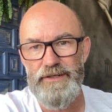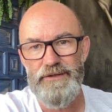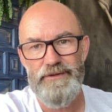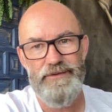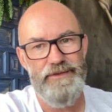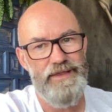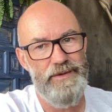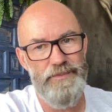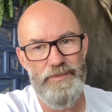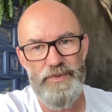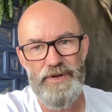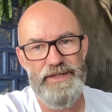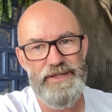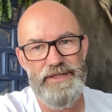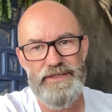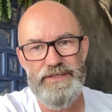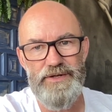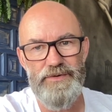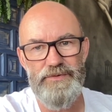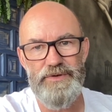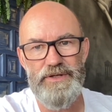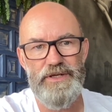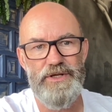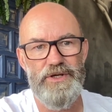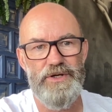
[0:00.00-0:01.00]
That way, they
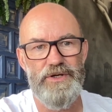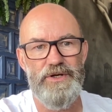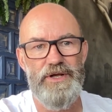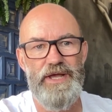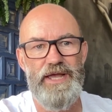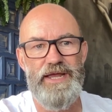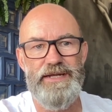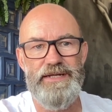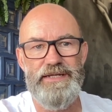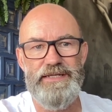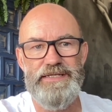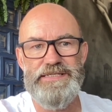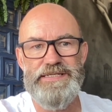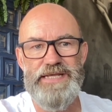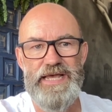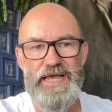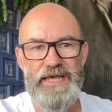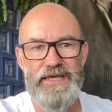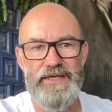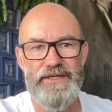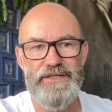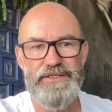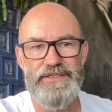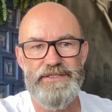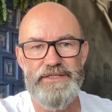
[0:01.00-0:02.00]
don't incur any
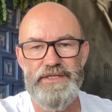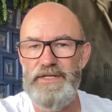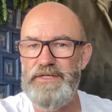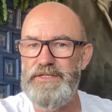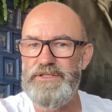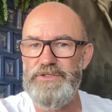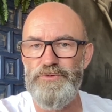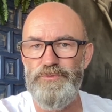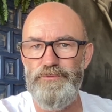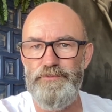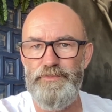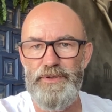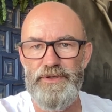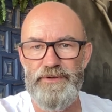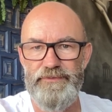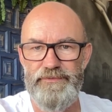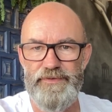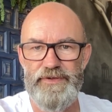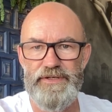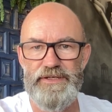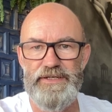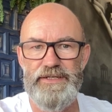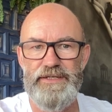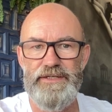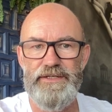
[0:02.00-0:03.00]
tax, and it's all
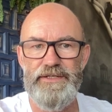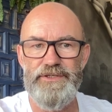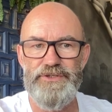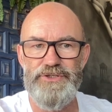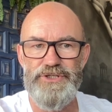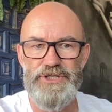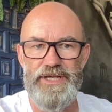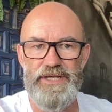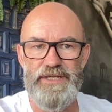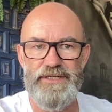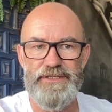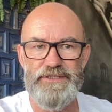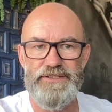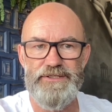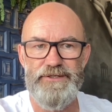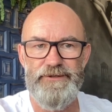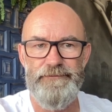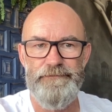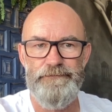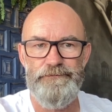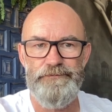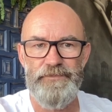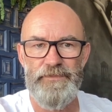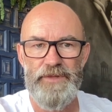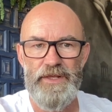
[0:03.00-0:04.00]
perfectly legit.
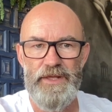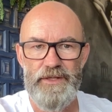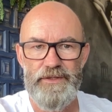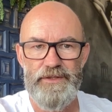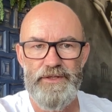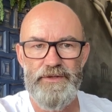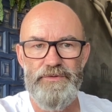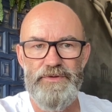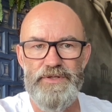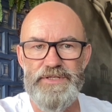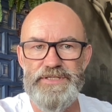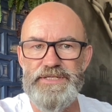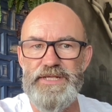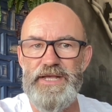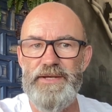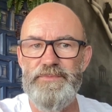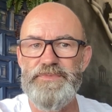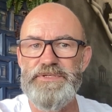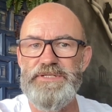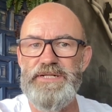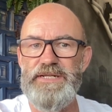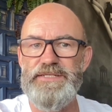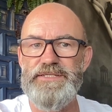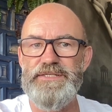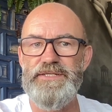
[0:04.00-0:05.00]
Now, this
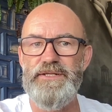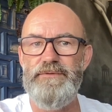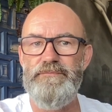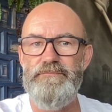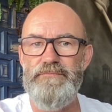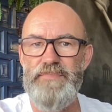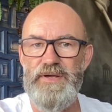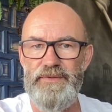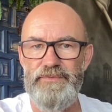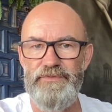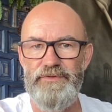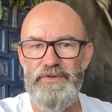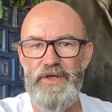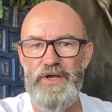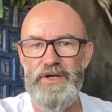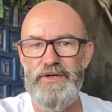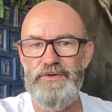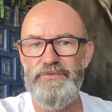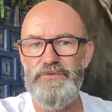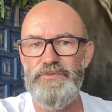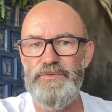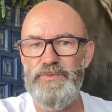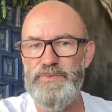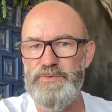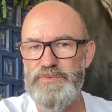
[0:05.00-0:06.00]
comes less than a month
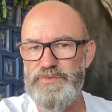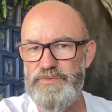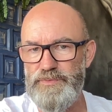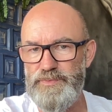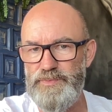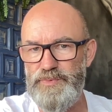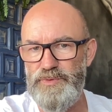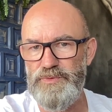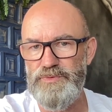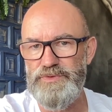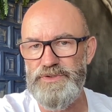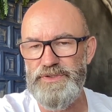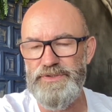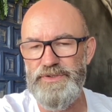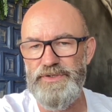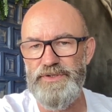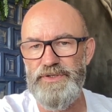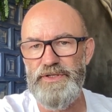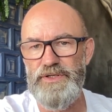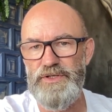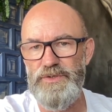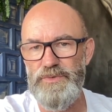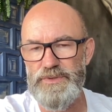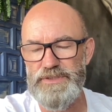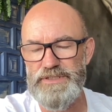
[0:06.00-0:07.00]
after it was reported that the
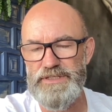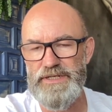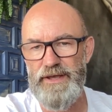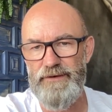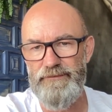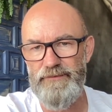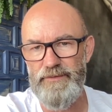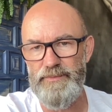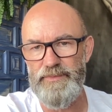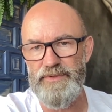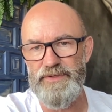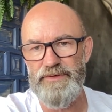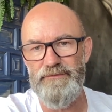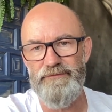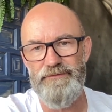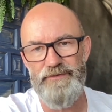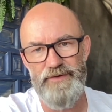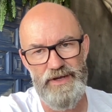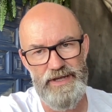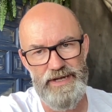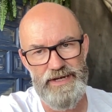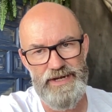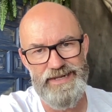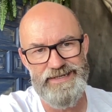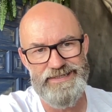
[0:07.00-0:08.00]
US government,
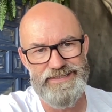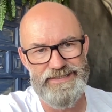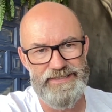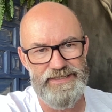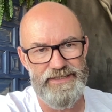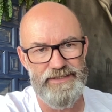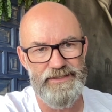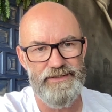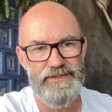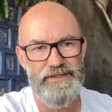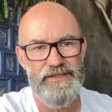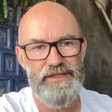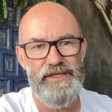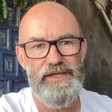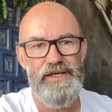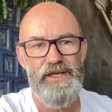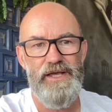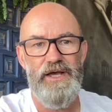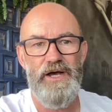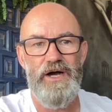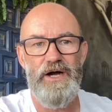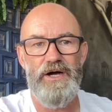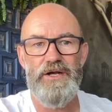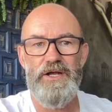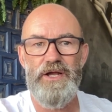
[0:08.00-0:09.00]
via NASA,
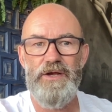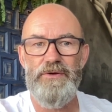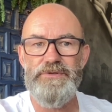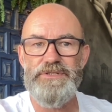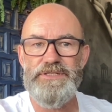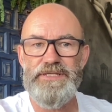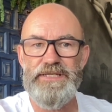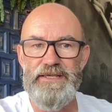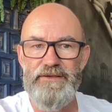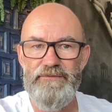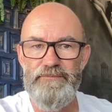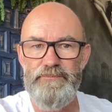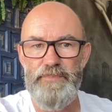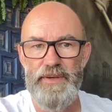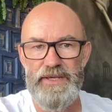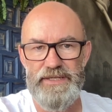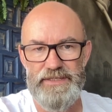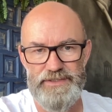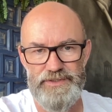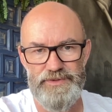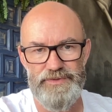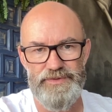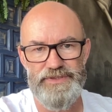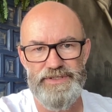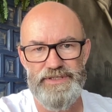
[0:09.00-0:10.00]
are going to give
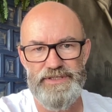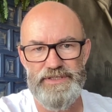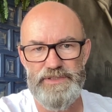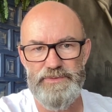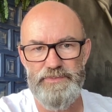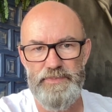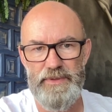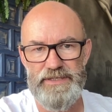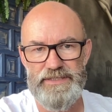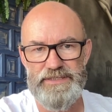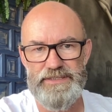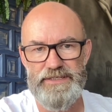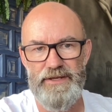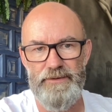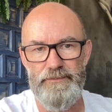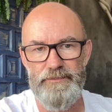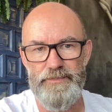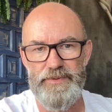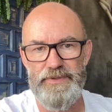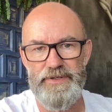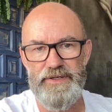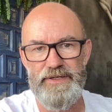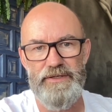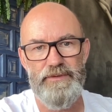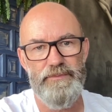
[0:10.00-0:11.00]
Bezos' space
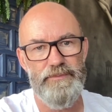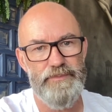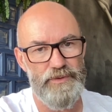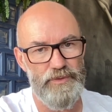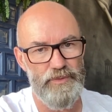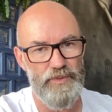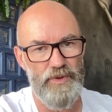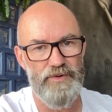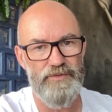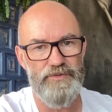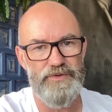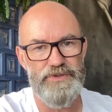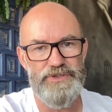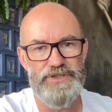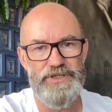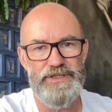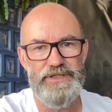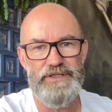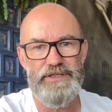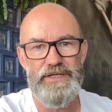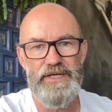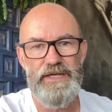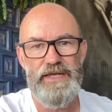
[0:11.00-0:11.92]
company, Blue Origin,